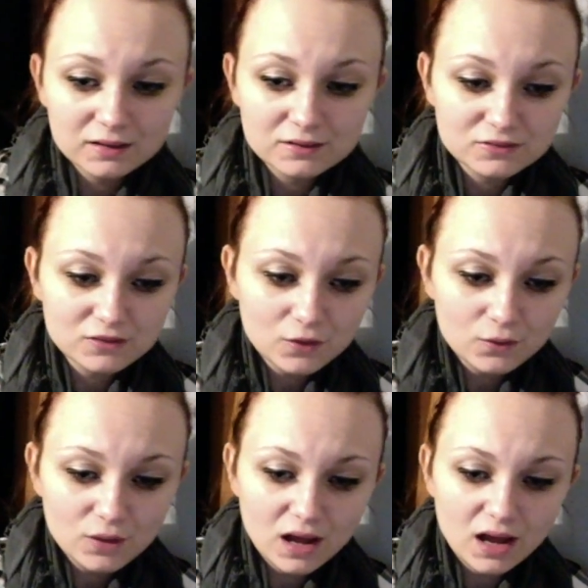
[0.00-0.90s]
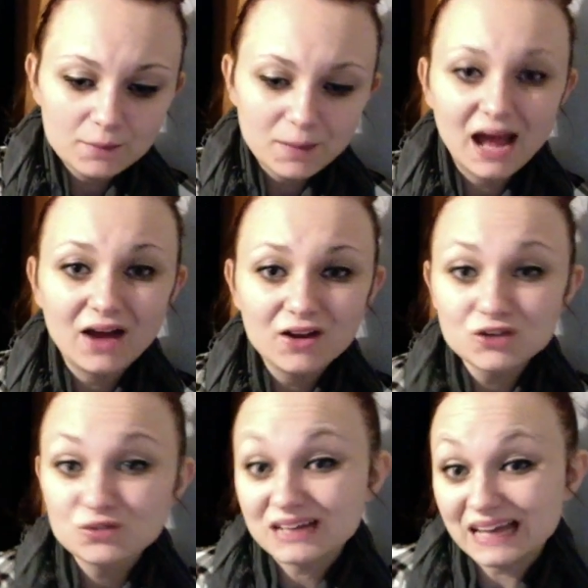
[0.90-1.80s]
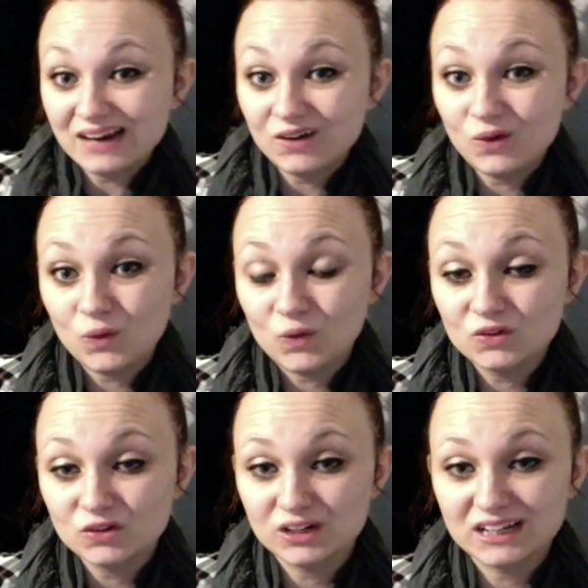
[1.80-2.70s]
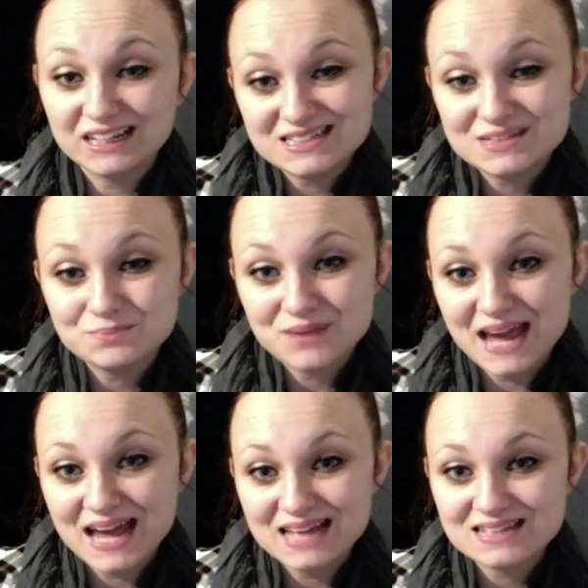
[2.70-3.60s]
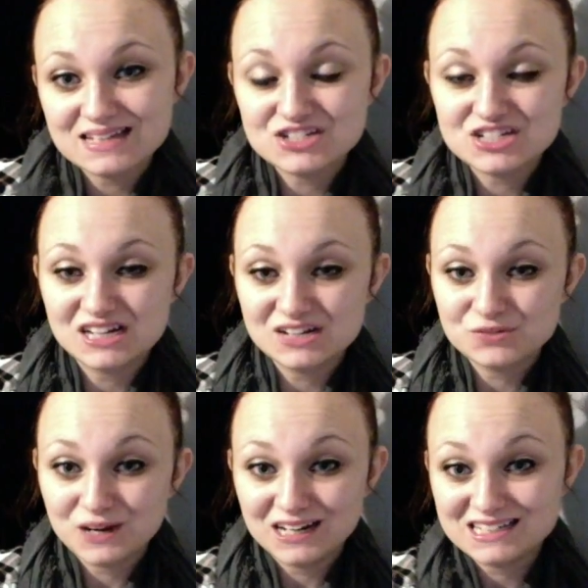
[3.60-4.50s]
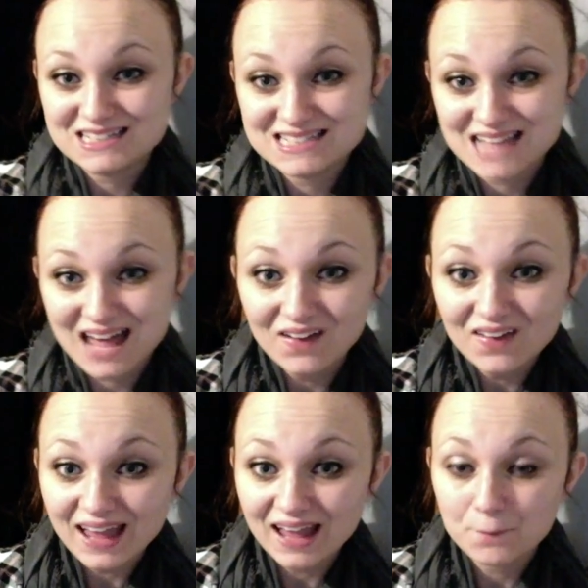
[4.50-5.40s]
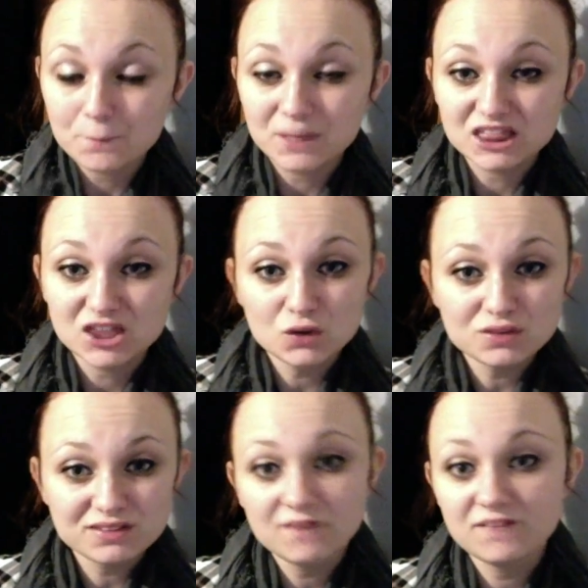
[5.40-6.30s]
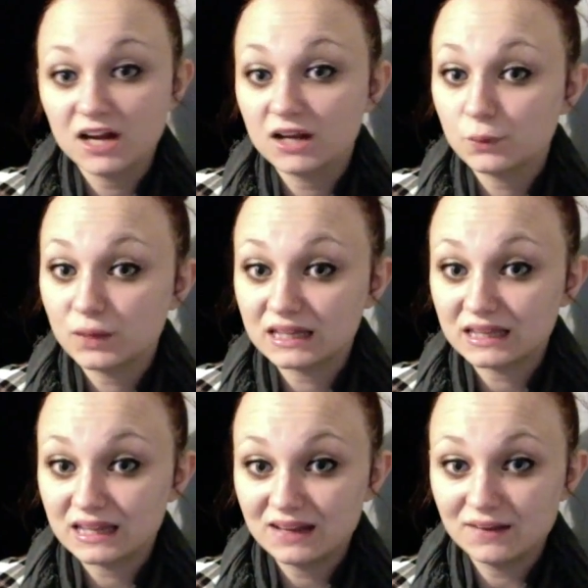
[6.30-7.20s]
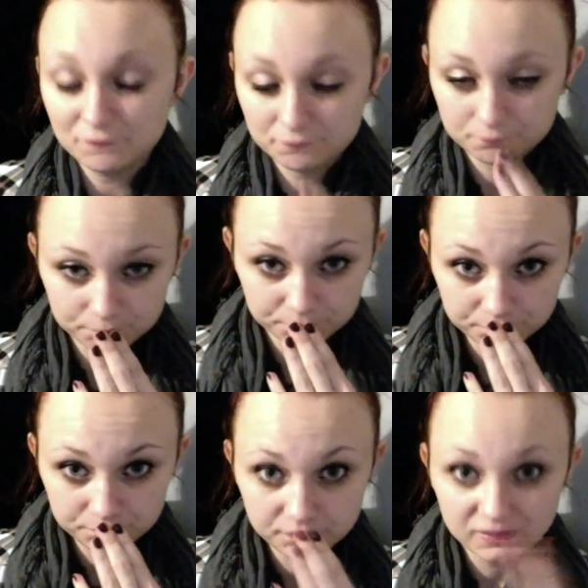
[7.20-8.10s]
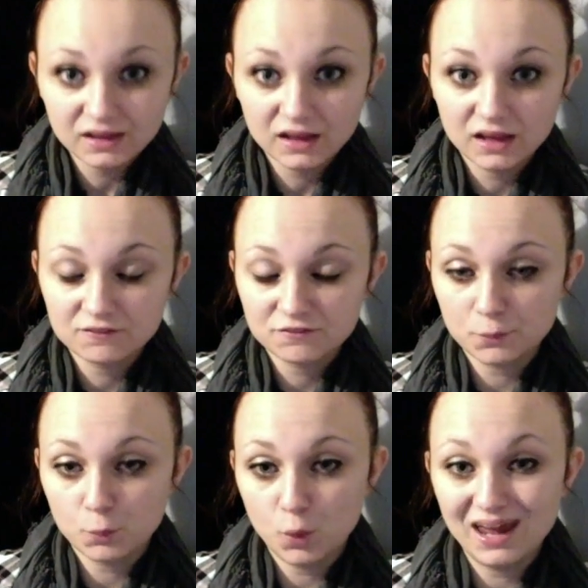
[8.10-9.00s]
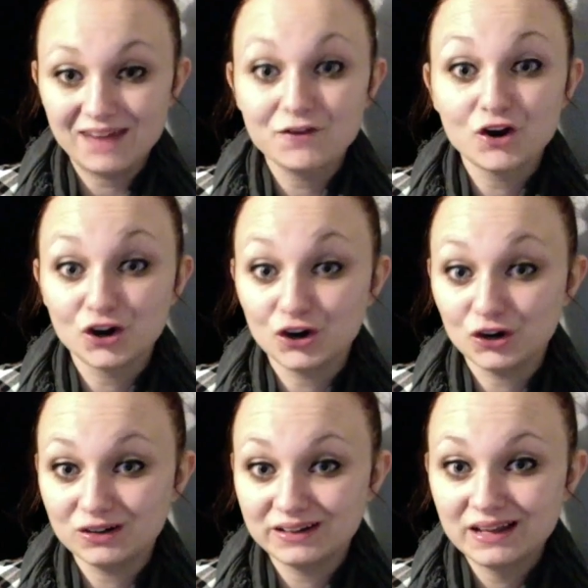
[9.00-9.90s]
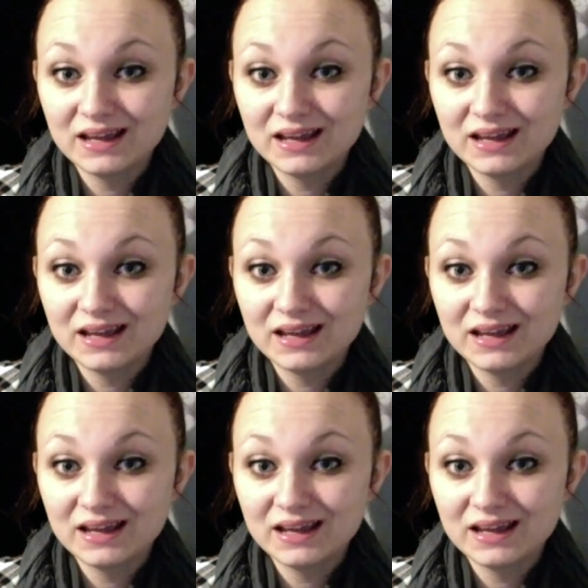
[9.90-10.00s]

So, um, how you get a hold or get some pads is she does ready to sell, but those sell very quickly from what I've heard.